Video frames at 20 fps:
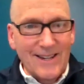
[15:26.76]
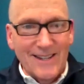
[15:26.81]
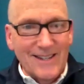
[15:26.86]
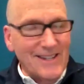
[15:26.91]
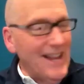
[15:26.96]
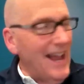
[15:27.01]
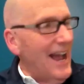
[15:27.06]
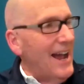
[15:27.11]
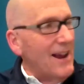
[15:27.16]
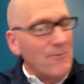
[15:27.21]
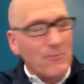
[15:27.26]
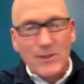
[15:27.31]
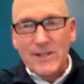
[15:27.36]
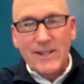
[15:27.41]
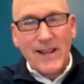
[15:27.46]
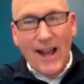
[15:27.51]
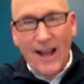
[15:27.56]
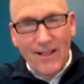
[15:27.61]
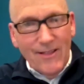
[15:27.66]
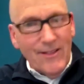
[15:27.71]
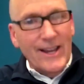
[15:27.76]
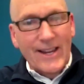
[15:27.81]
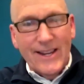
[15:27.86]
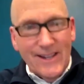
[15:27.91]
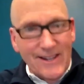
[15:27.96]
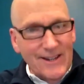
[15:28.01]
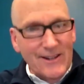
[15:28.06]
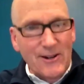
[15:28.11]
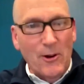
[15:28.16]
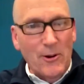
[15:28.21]
God was not
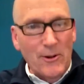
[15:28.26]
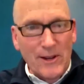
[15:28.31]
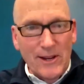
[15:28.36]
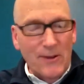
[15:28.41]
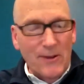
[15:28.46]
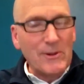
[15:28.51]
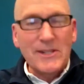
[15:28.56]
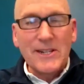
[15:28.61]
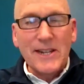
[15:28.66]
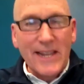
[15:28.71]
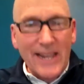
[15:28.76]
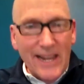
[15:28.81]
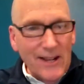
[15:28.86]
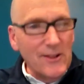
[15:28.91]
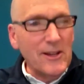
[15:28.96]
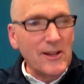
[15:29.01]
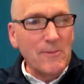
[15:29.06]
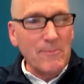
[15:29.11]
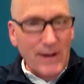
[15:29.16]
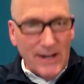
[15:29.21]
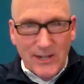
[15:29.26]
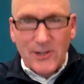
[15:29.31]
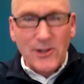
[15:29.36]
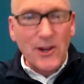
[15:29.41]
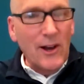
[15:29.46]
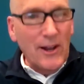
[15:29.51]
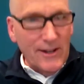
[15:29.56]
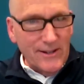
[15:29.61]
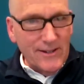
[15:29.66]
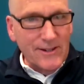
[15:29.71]
like, he wasn't healing my
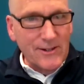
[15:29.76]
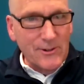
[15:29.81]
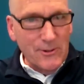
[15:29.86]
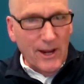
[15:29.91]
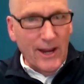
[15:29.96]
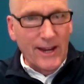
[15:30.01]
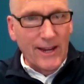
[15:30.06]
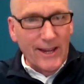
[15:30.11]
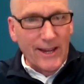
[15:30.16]
son. Okay.